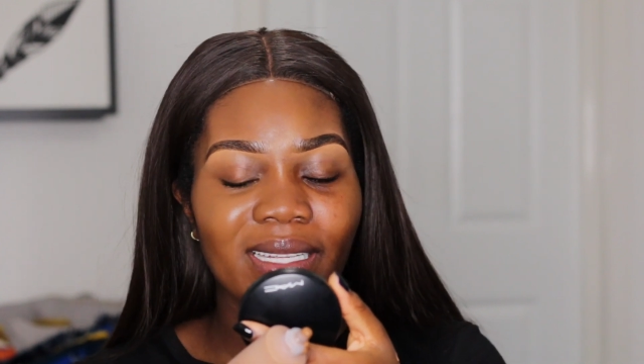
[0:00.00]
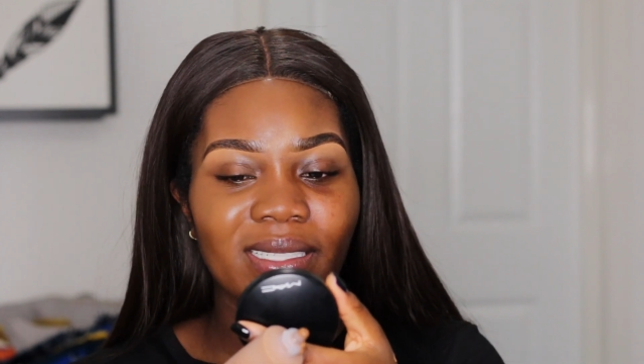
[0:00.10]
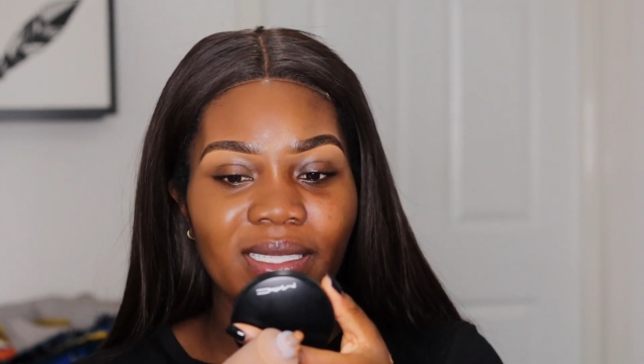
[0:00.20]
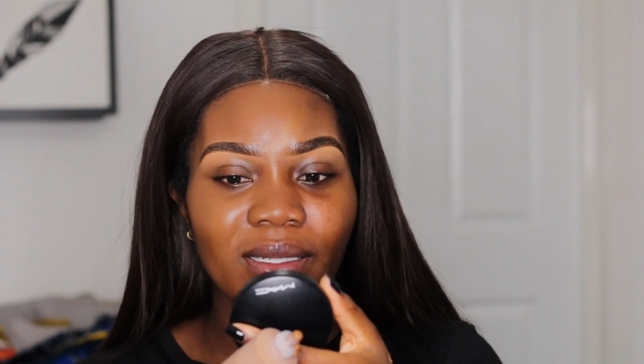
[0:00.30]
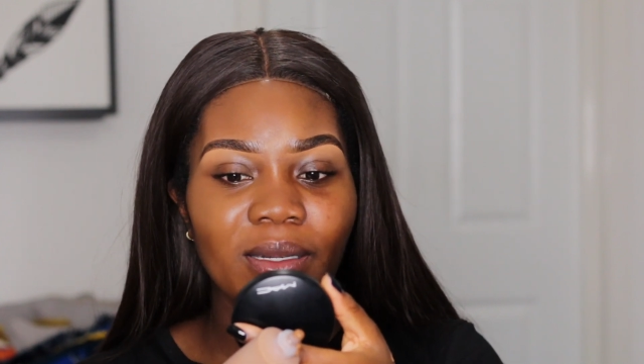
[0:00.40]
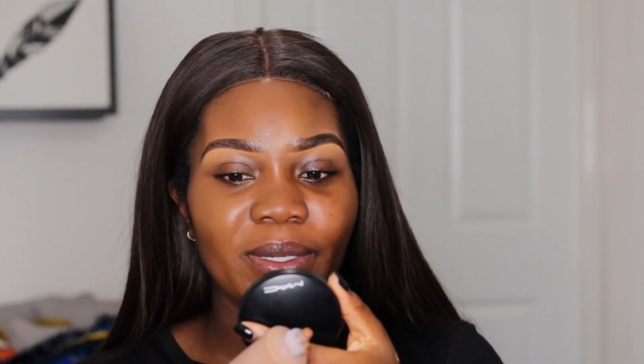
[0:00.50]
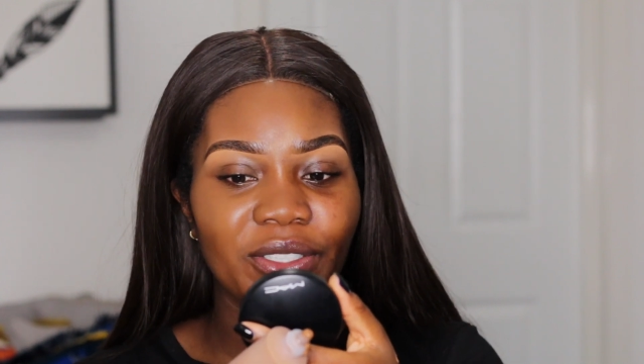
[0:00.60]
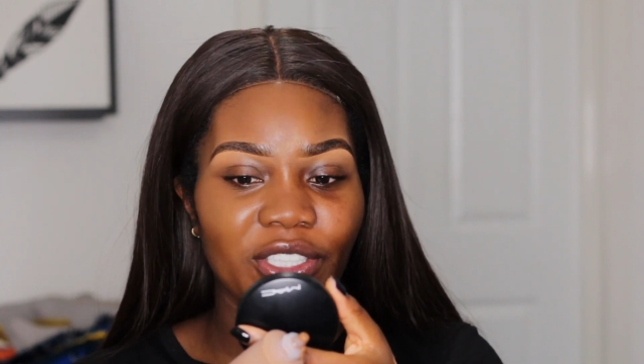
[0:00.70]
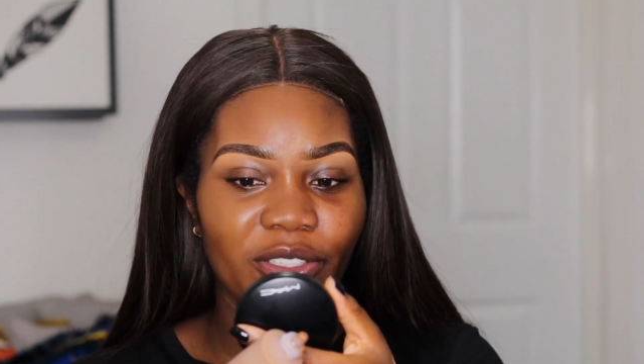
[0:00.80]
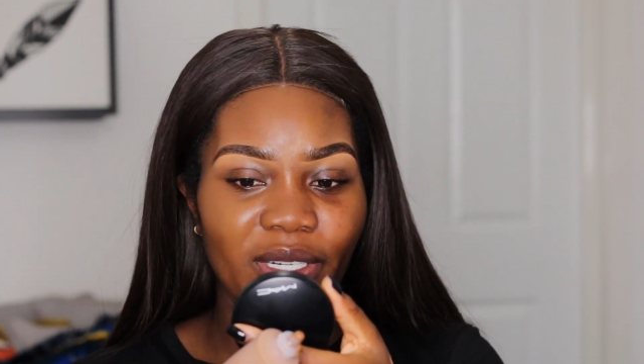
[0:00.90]
it's still a
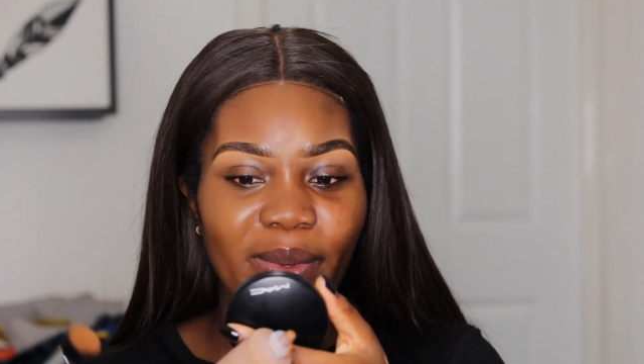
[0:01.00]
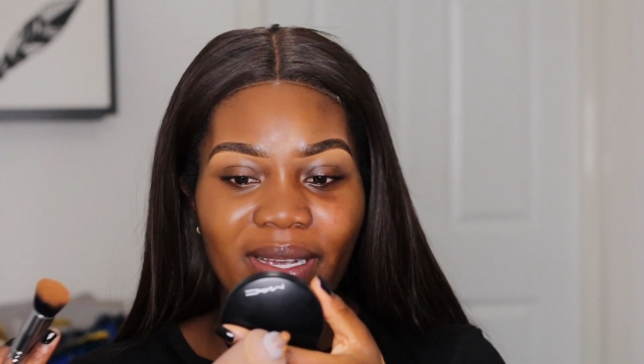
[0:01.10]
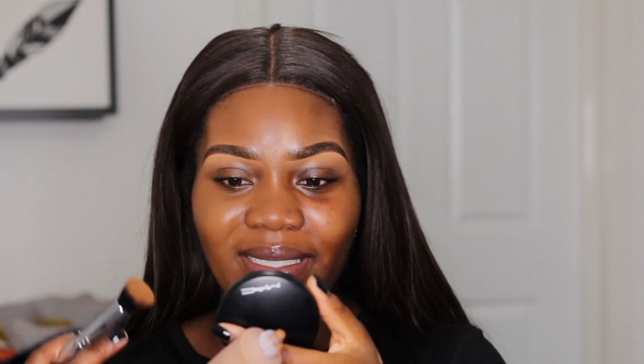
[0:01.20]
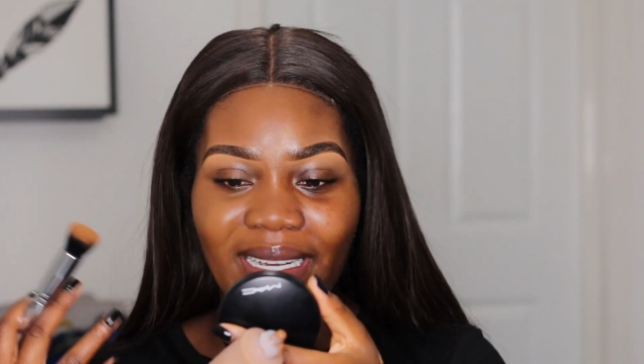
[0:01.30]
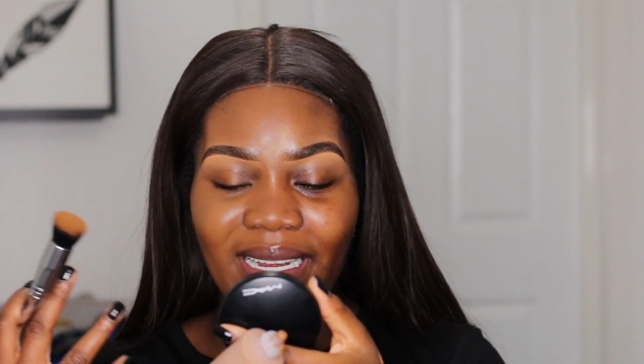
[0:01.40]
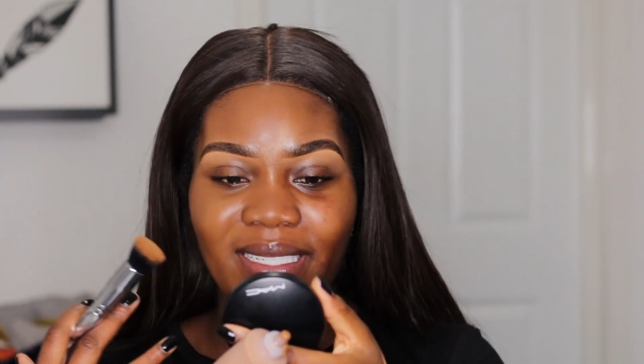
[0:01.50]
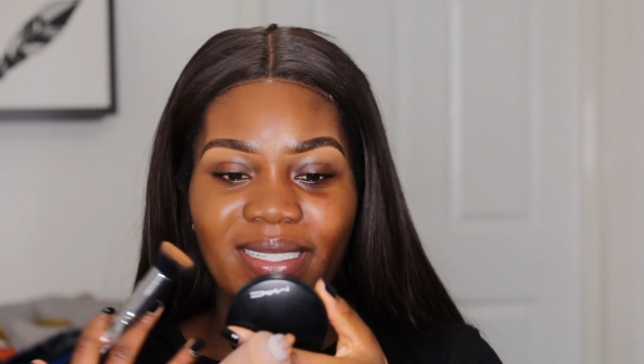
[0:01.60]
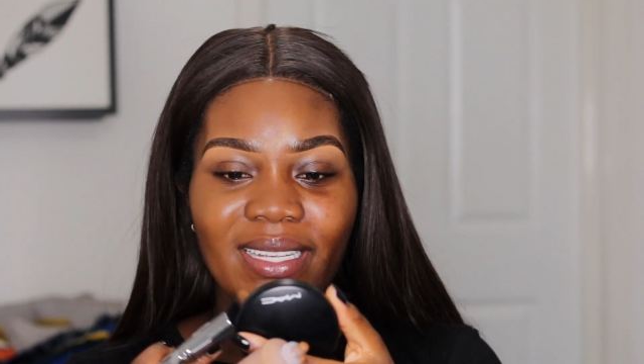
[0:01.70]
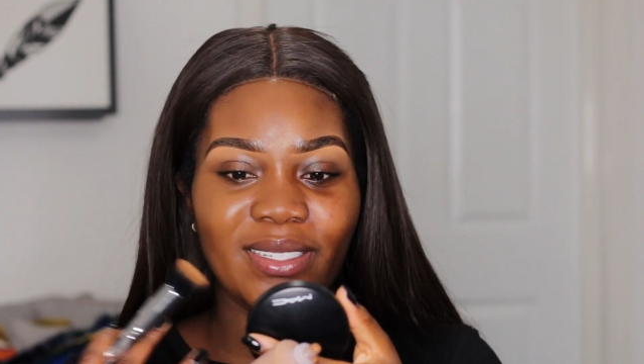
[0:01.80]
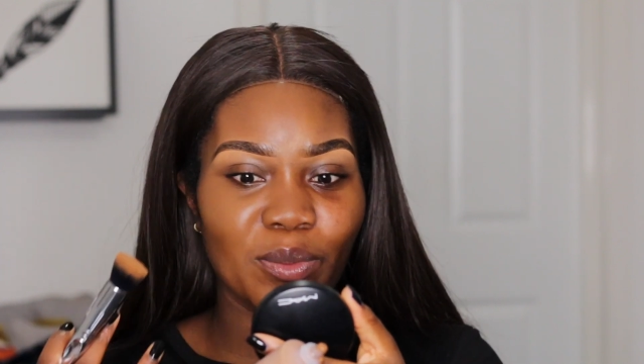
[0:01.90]
bit dewy because I can
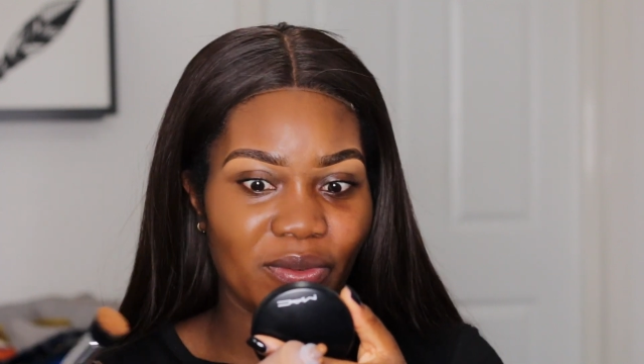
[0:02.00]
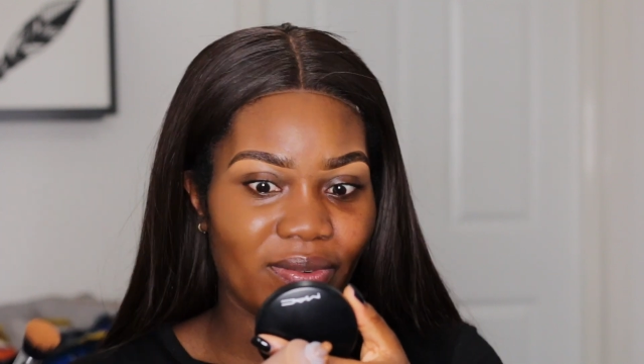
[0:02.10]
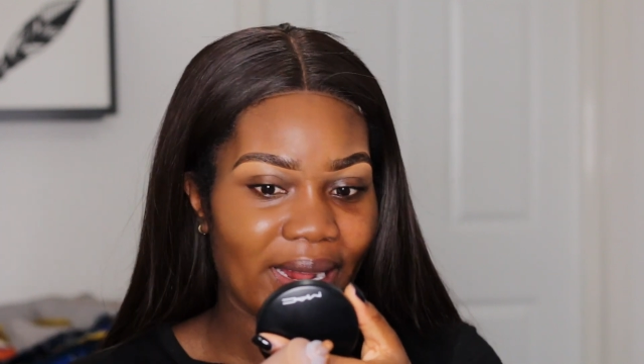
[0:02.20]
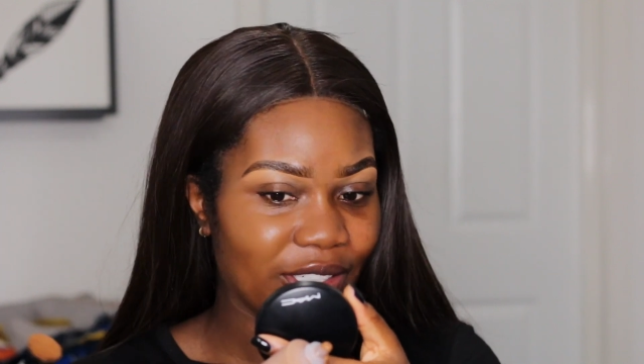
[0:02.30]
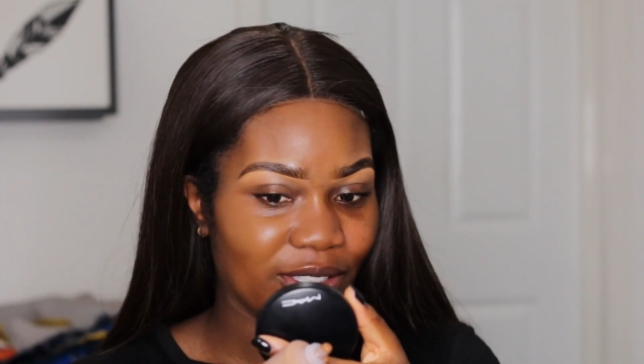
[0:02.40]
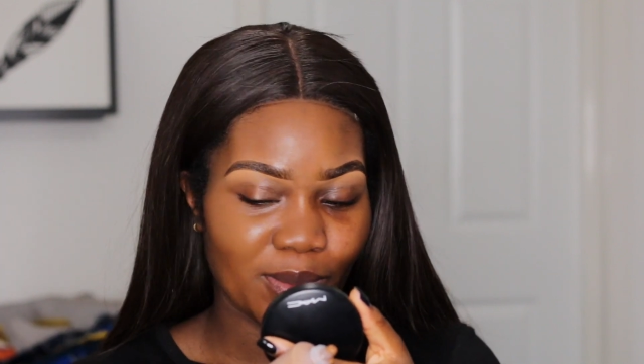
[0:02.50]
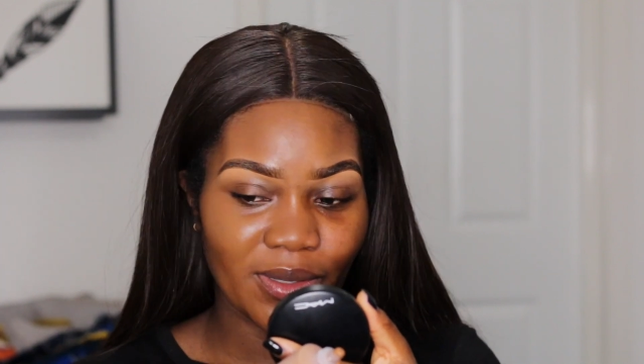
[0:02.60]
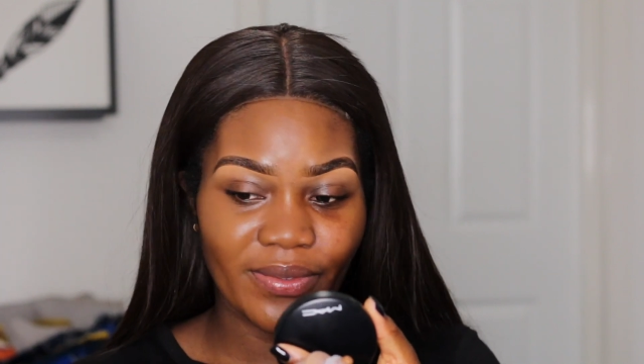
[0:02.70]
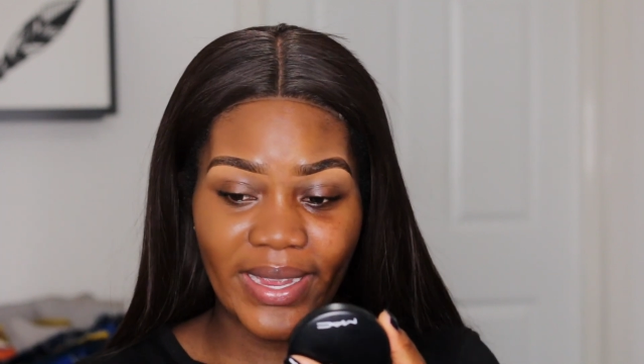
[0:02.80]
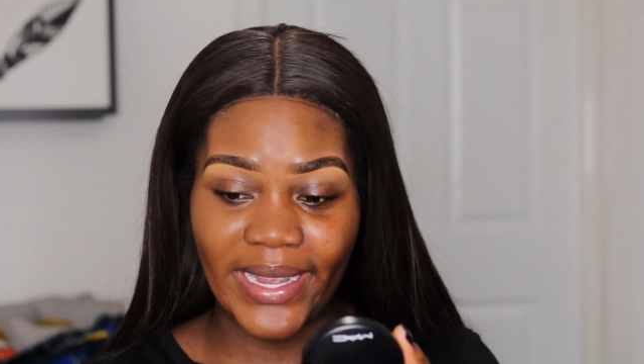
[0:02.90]
see some reflection on
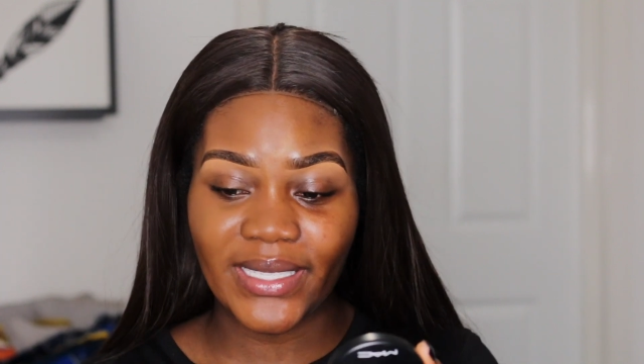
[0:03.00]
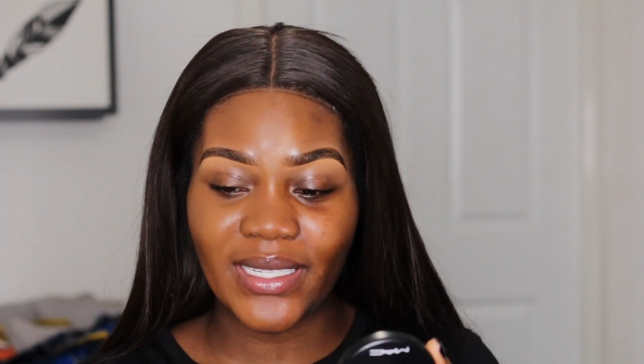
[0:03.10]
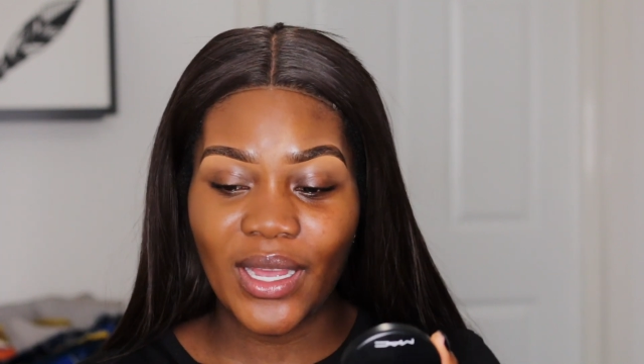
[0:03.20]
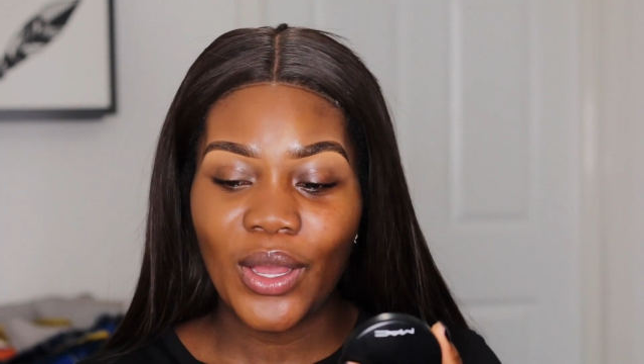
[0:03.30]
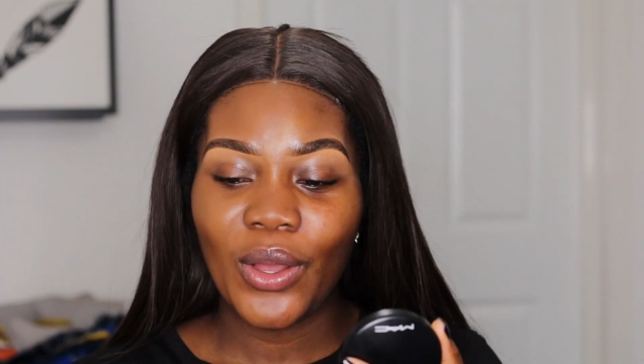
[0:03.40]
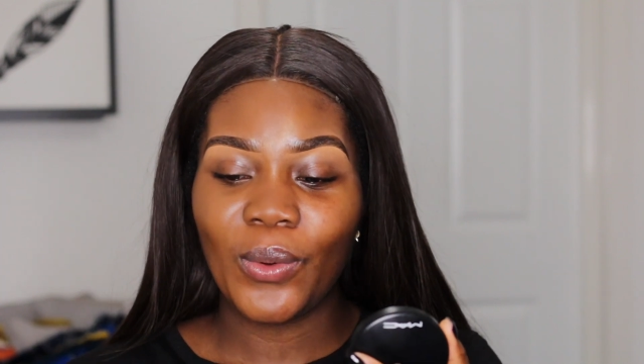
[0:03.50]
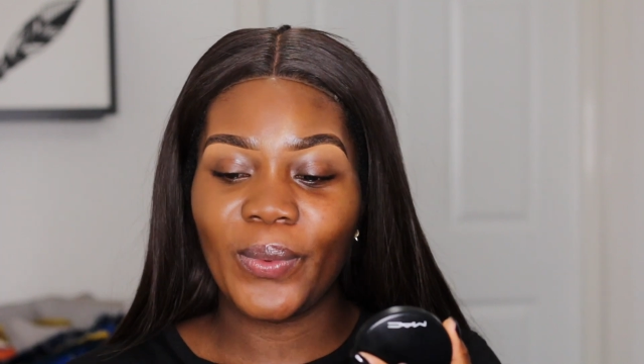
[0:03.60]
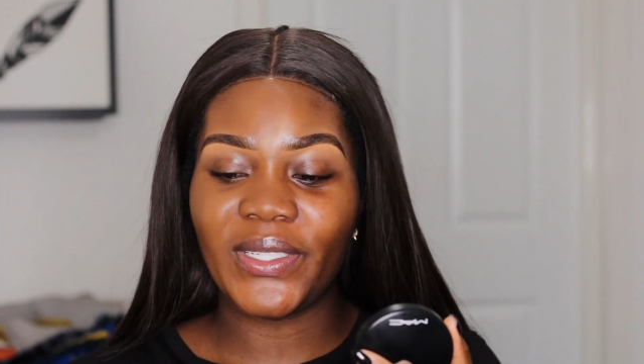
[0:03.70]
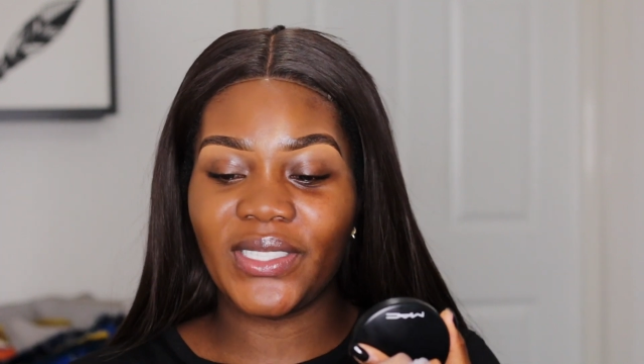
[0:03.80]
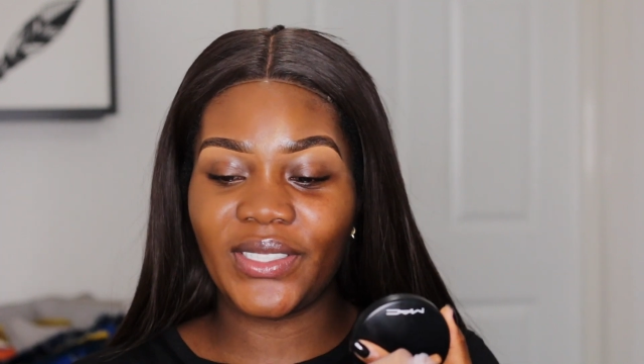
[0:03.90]
my face,
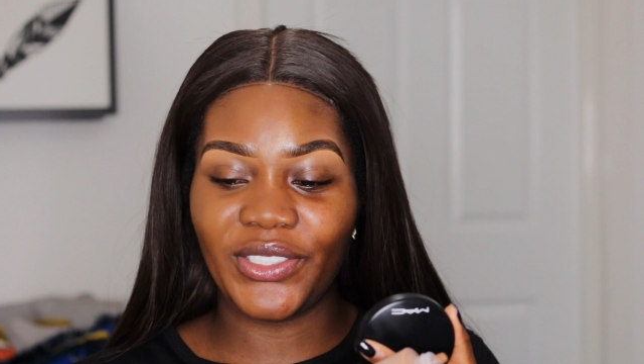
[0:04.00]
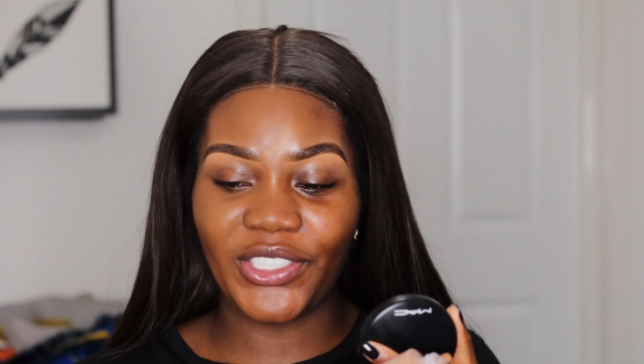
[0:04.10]
which is the